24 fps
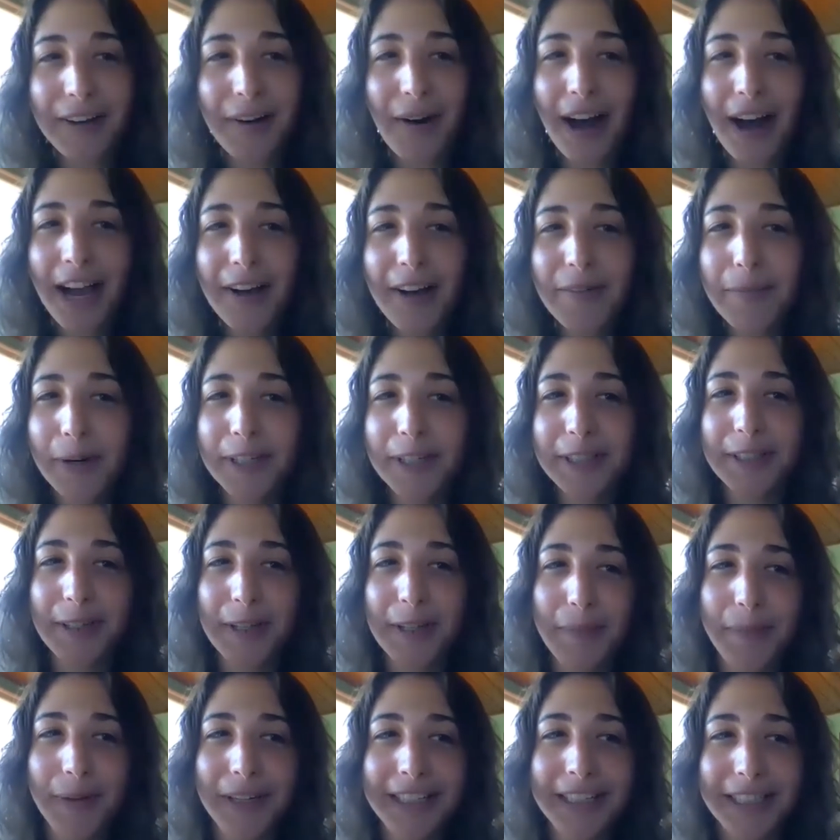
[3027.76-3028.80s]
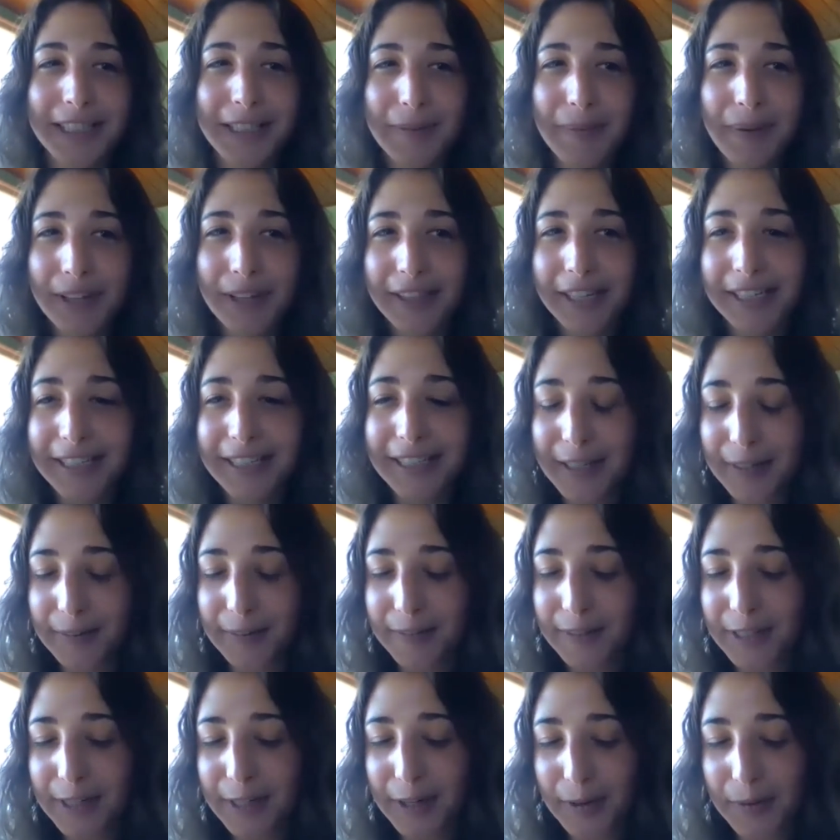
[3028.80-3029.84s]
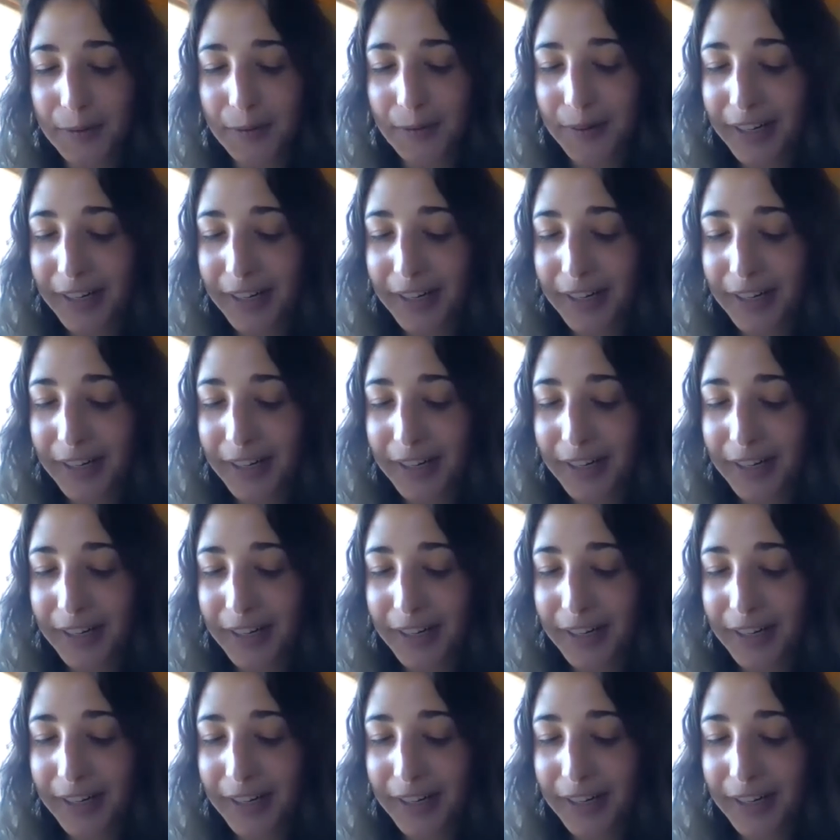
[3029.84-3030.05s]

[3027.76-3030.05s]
I have personal opinions about that stuff too.